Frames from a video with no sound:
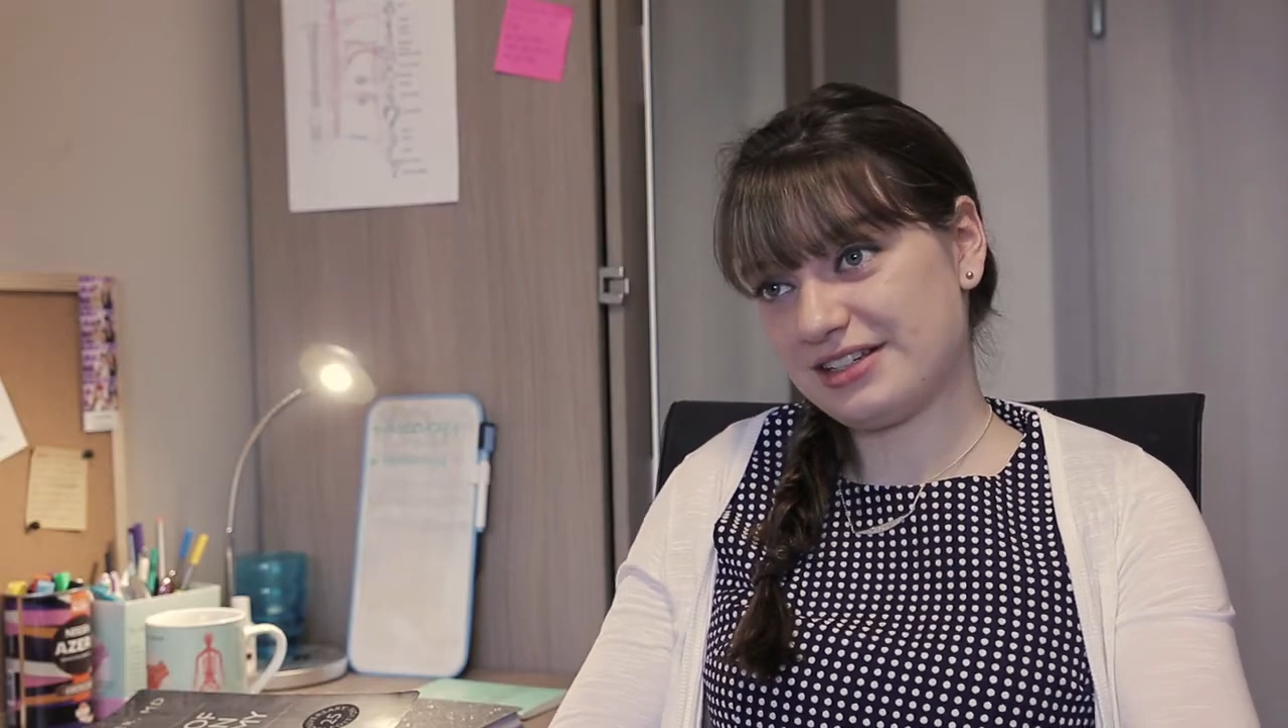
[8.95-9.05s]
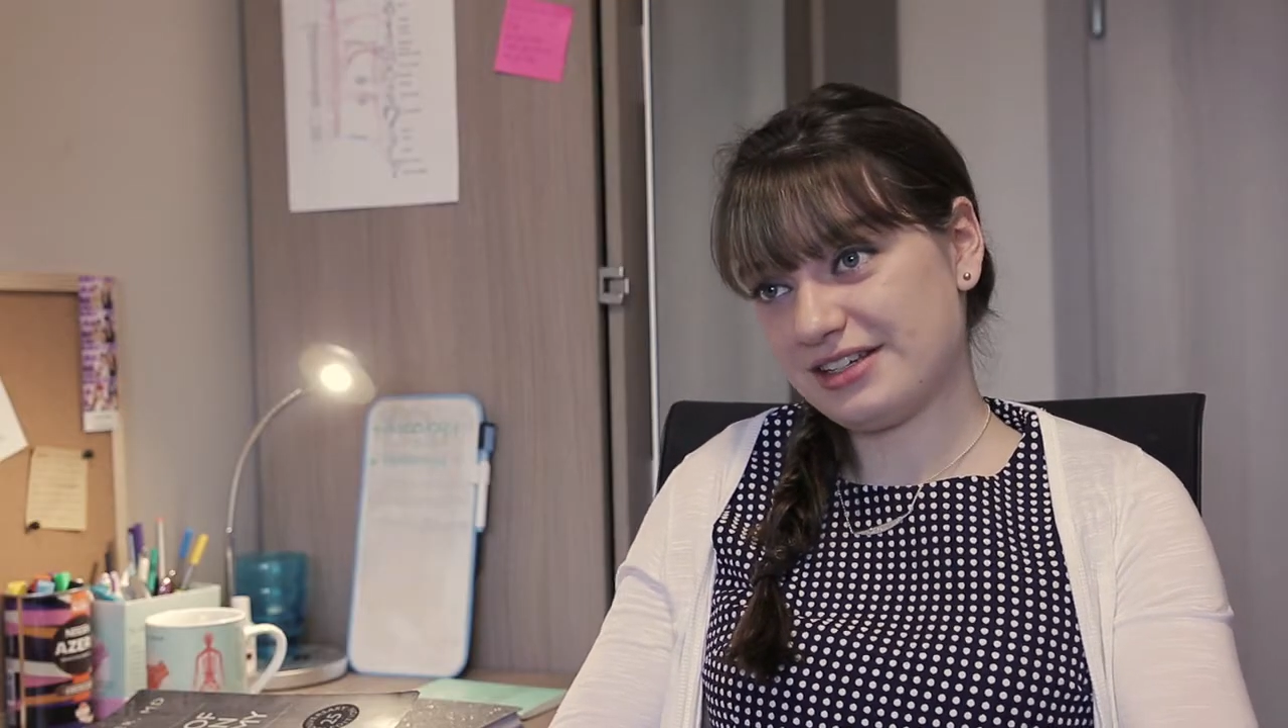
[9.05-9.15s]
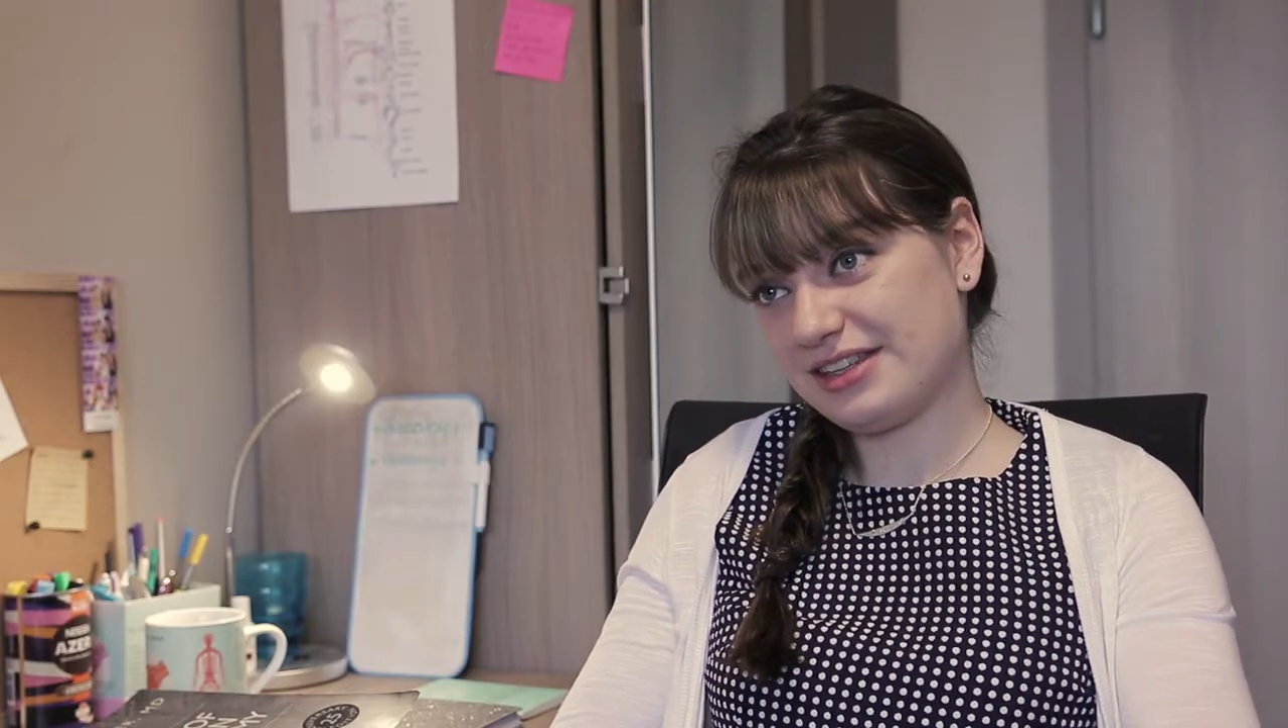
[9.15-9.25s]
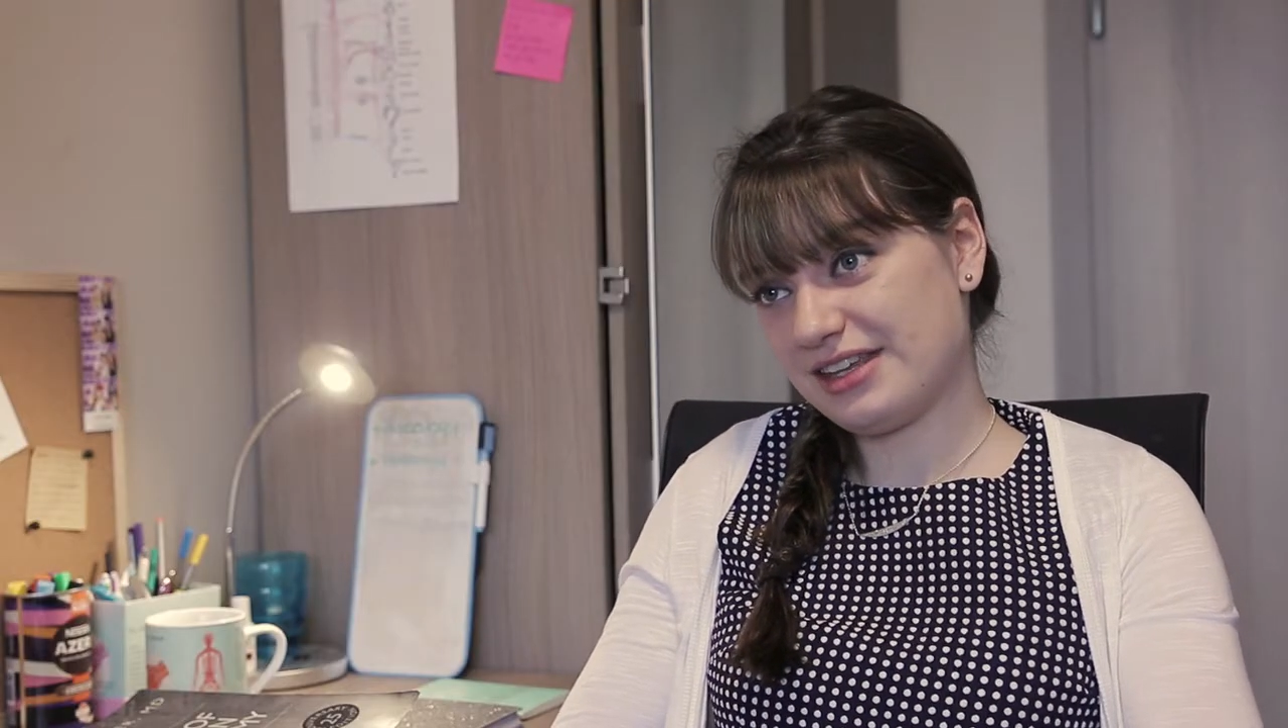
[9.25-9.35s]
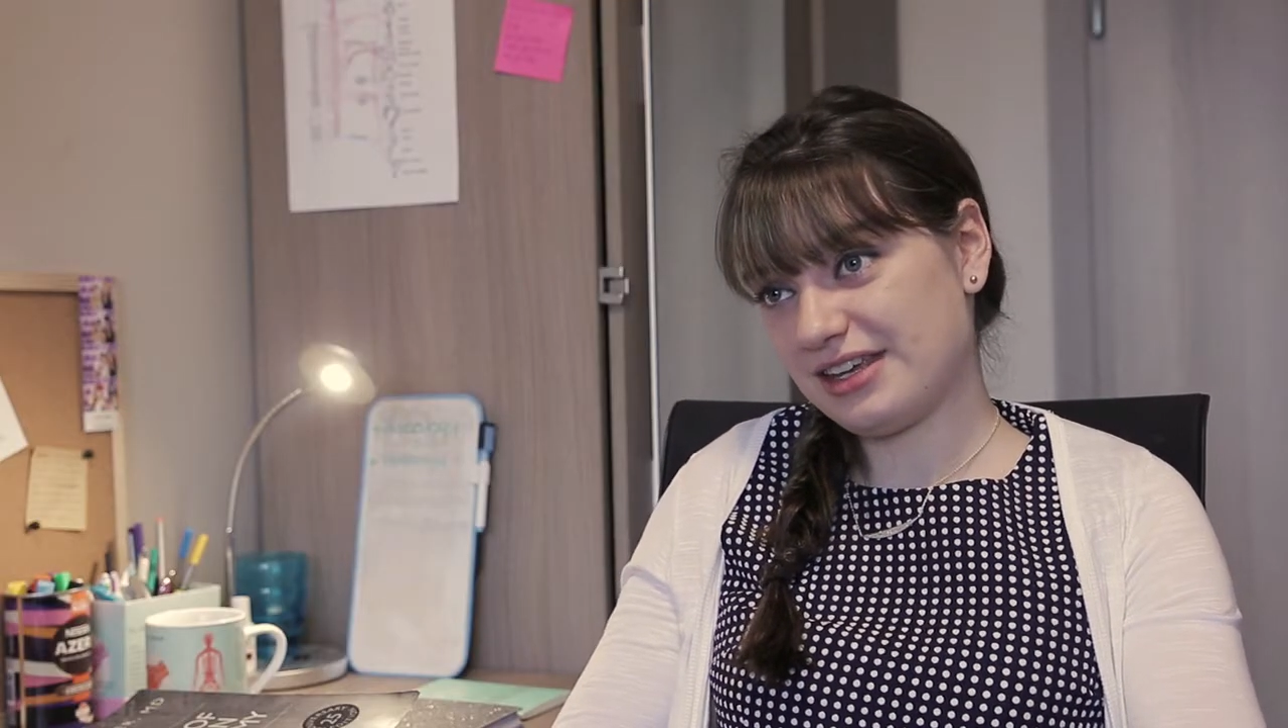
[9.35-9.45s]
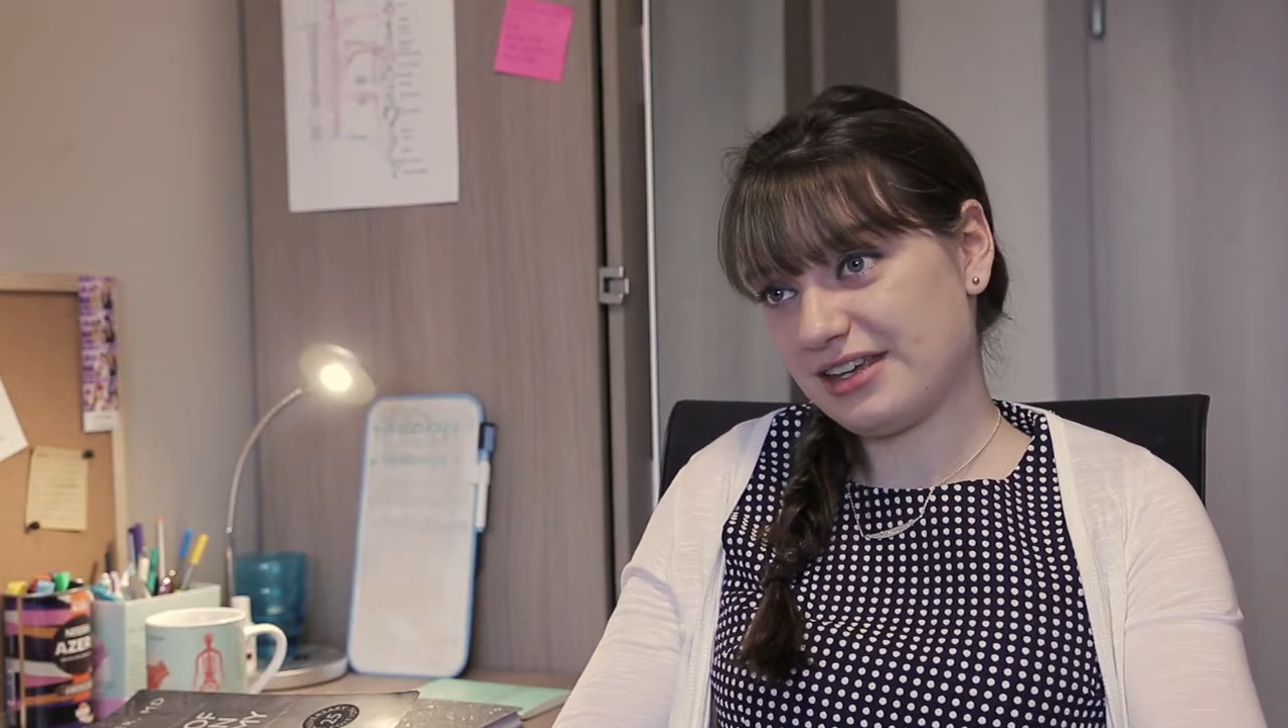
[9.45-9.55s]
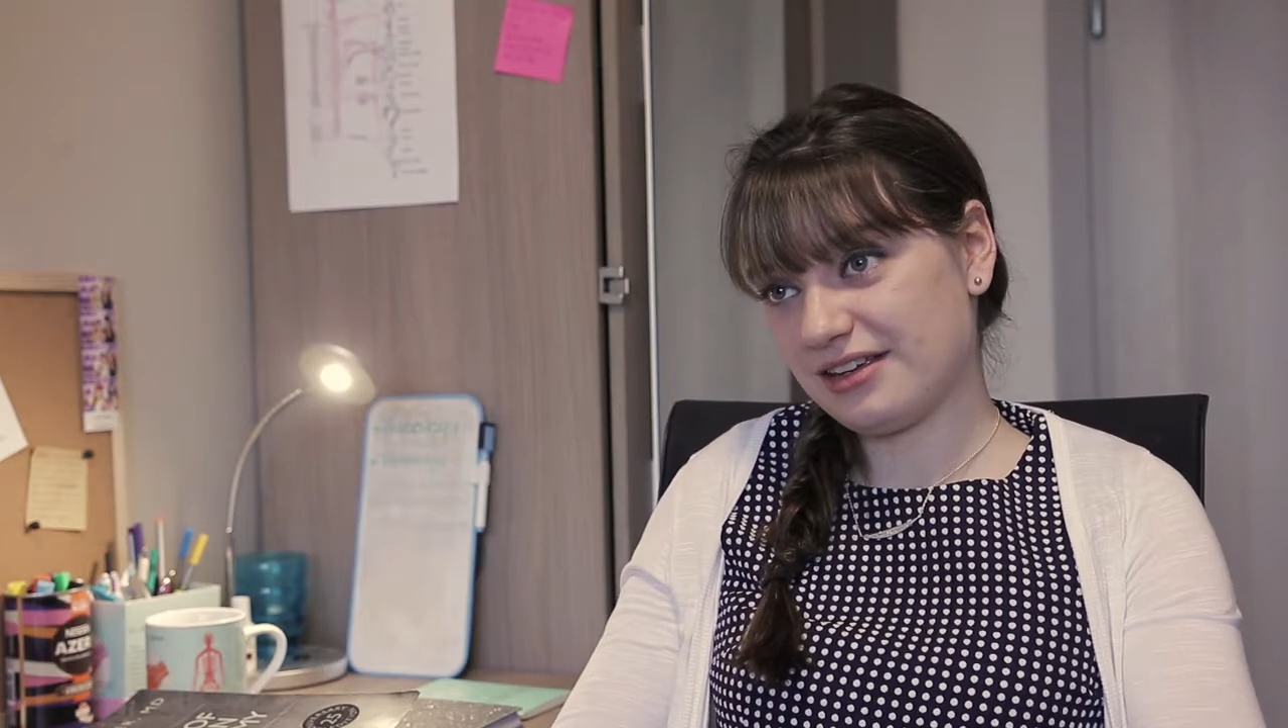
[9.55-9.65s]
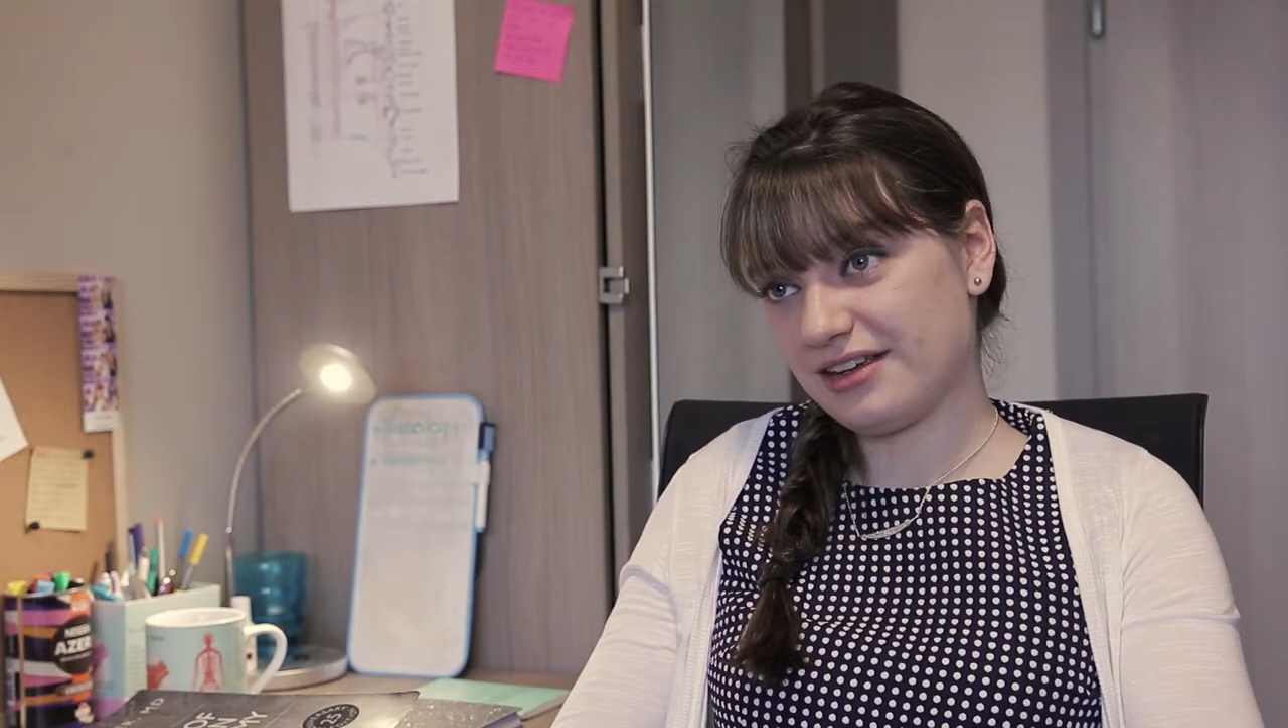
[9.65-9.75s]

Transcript: to the